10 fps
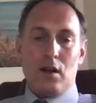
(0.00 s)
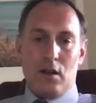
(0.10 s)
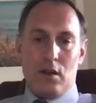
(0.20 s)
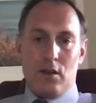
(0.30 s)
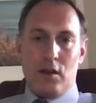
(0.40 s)

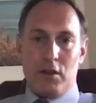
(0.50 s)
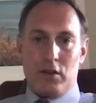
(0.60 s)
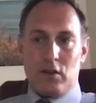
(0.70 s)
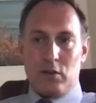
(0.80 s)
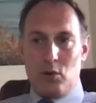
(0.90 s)
There is
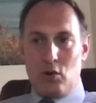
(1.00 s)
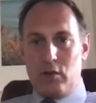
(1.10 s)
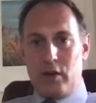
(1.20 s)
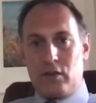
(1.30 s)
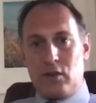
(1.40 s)
a small
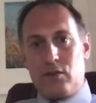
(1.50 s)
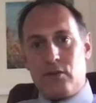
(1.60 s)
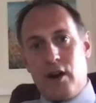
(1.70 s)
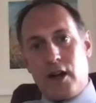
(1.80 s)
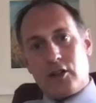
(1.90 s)
risk of
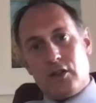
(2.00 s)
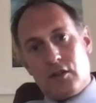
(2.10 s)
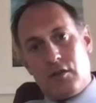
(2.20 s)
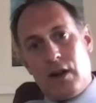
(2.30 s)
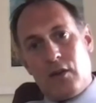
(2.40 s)
fractures
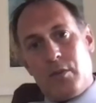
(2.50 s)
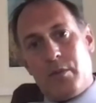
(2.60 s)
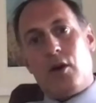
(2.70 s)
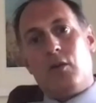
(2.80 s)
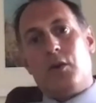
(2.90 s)
around the
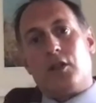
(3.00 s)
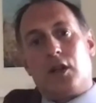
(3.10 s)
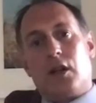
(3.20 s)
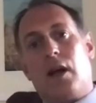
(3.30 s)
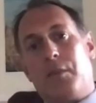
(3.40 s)
bone, which
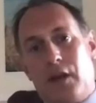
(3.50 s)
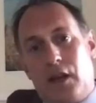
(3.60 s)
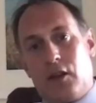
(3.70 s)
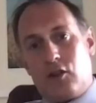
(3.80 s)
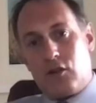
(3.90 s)
can happen
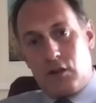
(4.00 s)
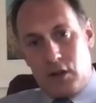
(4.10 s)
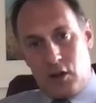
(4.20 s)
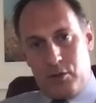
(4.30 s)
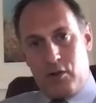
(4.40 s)
either during the
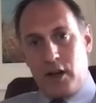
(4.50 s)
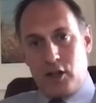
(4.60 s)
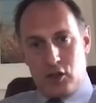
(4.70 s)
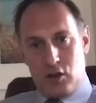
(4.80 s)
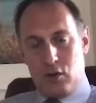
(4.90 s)

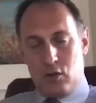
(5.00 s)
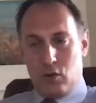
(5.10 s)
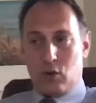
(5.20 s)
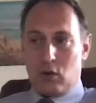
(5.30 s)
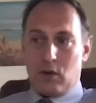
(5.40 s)
operation
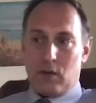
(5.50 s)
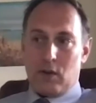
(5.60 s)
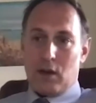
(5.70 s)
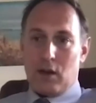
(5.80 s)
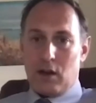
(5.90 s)
or
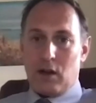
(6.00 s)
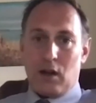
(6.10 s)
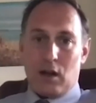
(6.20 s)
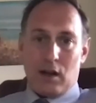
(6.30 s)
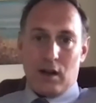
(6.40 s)

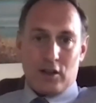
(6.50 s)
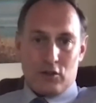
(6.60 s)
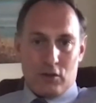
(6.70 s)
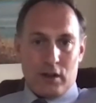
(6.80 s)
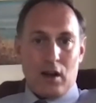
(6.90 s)
later
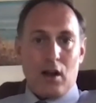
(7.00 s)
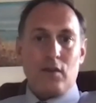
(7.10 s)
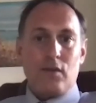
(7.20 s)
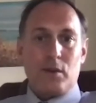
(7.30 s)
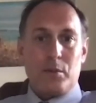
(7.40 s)
on in
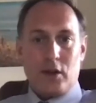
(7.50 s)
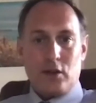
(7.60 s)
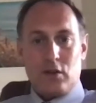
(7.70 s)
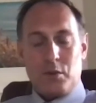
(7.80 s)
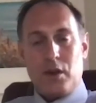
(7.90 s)
life in
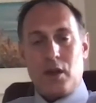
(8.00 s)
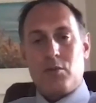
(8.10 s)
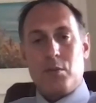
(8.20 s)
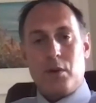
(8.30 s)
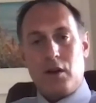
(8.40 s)
patients with hip
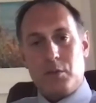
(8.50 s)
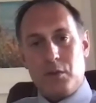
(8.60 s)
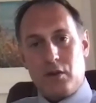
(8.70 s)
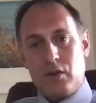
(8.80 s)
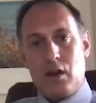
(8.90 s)

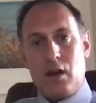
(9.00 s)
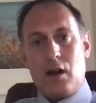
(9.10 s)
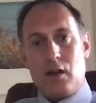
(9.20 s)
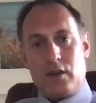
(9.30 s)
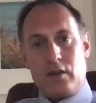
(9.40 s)
replacements,
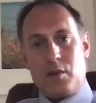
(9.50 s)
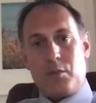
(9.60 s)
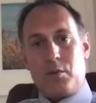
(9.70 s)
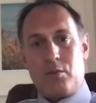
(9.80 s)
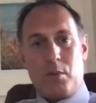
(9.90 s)
and this can be
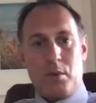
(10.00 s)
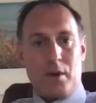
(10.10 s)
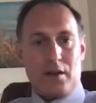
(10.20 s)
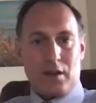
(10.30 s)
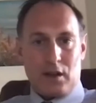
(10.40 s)

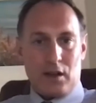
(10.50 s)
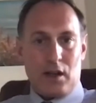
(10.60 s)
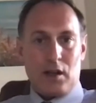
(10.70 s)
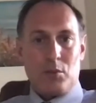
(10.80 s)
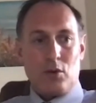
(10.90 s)
problematic,
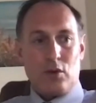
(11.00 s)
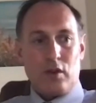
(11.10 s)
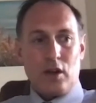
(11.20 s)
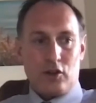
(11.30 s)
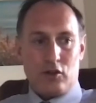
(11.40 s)
needing more
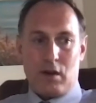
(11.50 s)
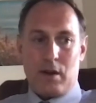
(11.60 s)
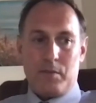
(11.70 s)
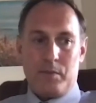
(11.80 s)
surgery.